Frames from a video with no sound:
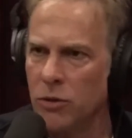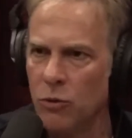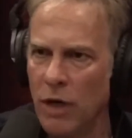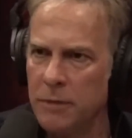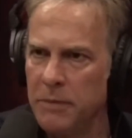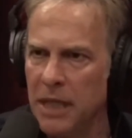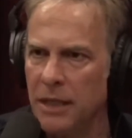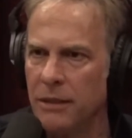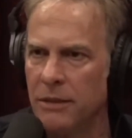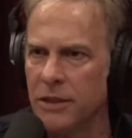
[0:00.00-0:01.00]
red
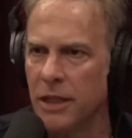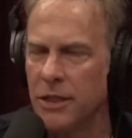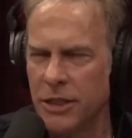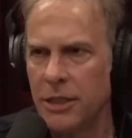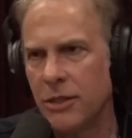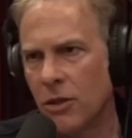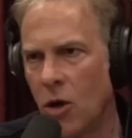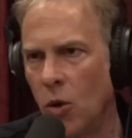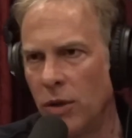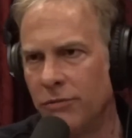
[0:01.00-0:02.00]
meat and it's going to sit in your
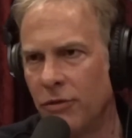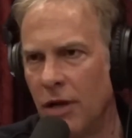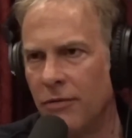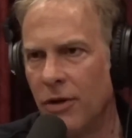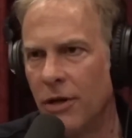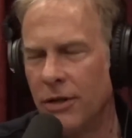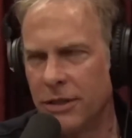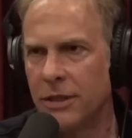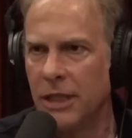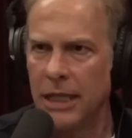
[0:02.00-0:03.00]
colon forever and
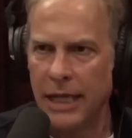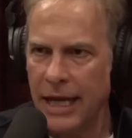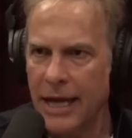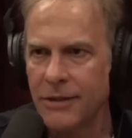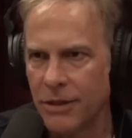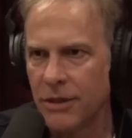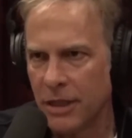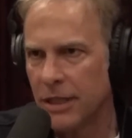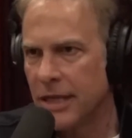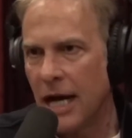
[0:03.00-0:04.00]
you're going to get cancer, you're
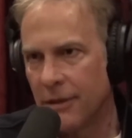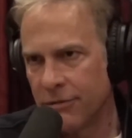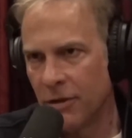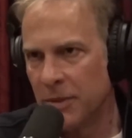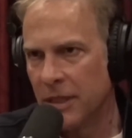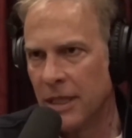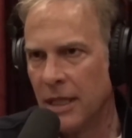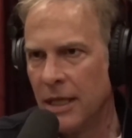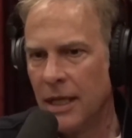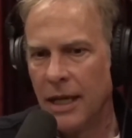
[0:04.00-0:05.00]
going to die from it.
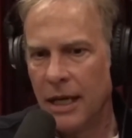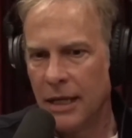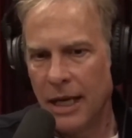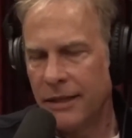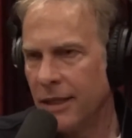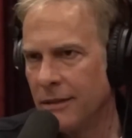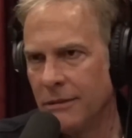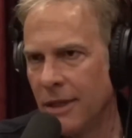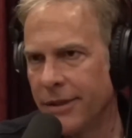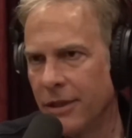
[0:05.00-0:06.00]
And I think
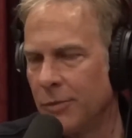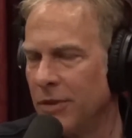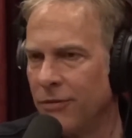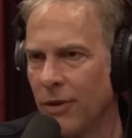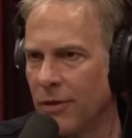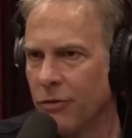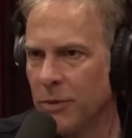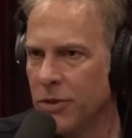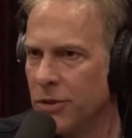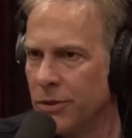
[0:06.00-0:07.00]
nothing could be further from
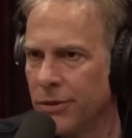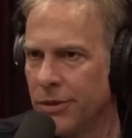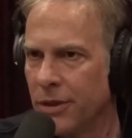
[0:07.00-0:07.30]
the truth.